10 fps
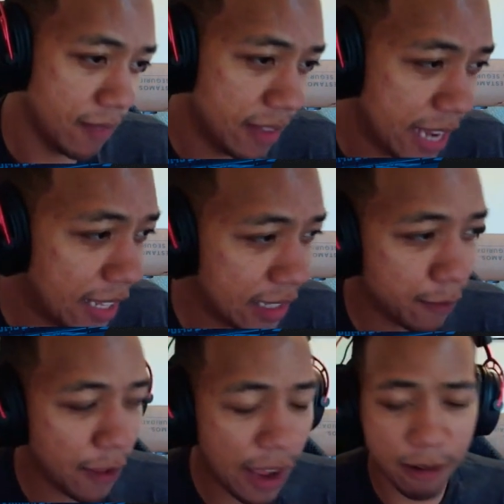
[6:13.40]
Dallas
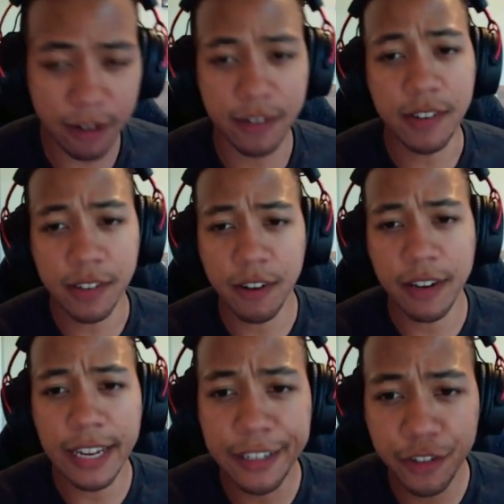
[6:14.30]
Flowers is
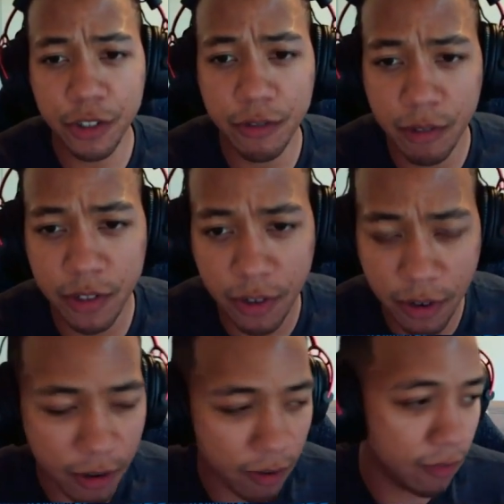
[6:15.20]
on injured
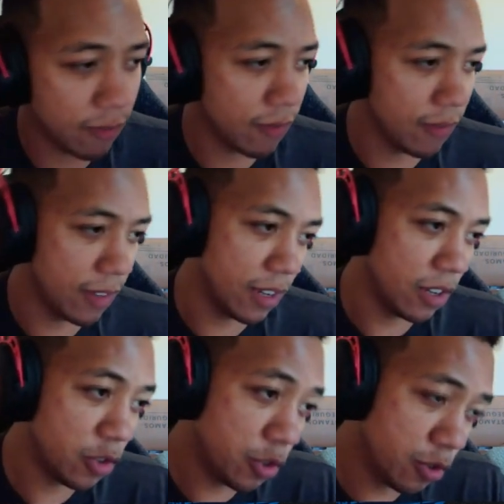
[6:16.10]
reserve.
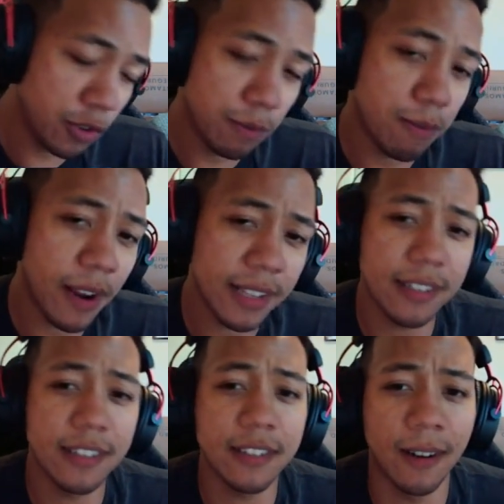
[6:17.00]
Juju
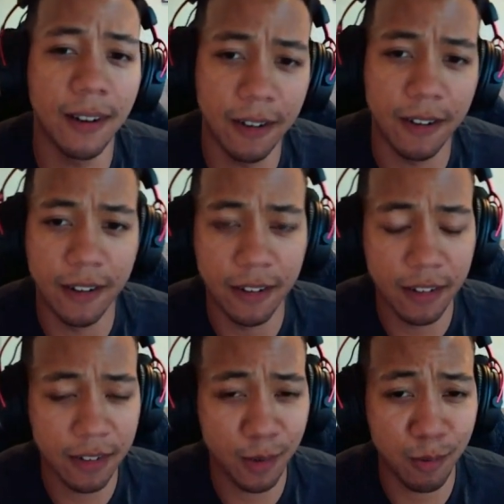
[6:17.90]
Brents is hurt,
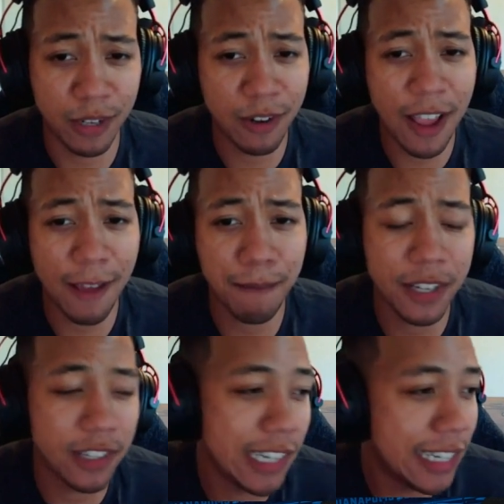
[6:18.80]
so we don't have
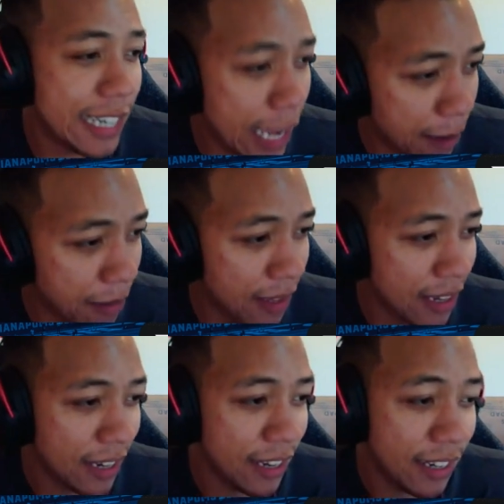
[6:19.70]
much depth.
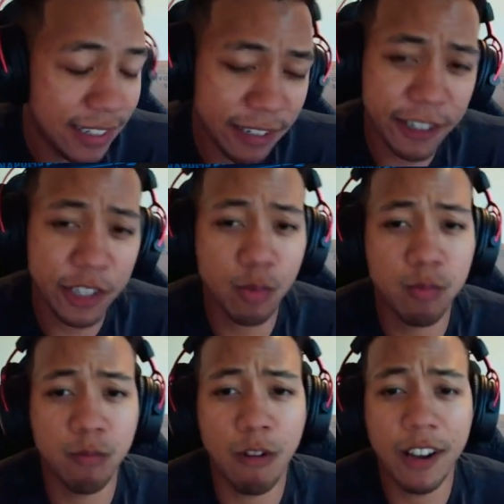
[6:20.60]
Darius
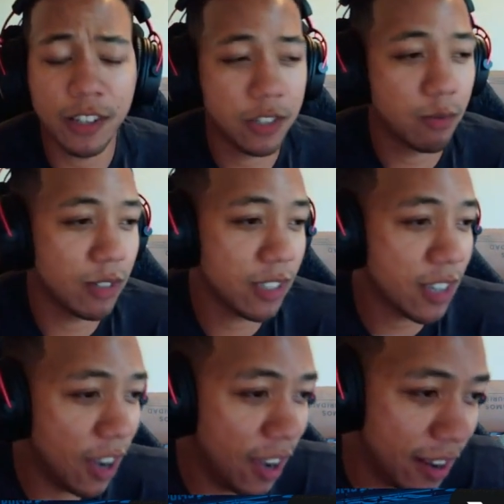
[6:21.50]
Rush was
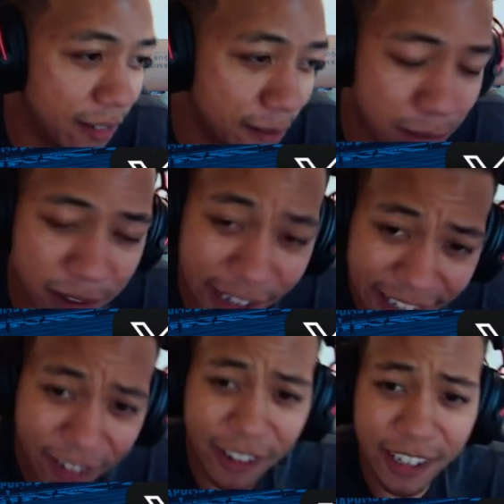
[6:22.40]
cut
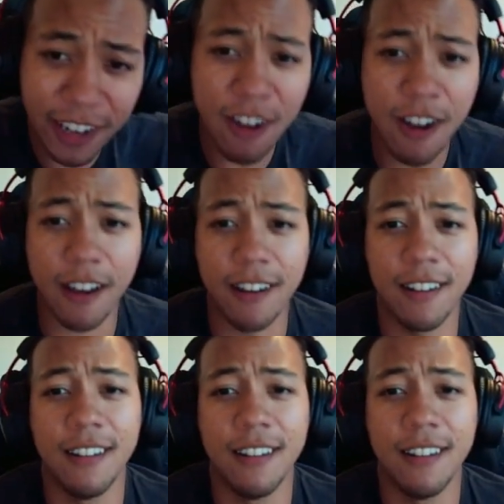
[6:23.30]
pretty early on.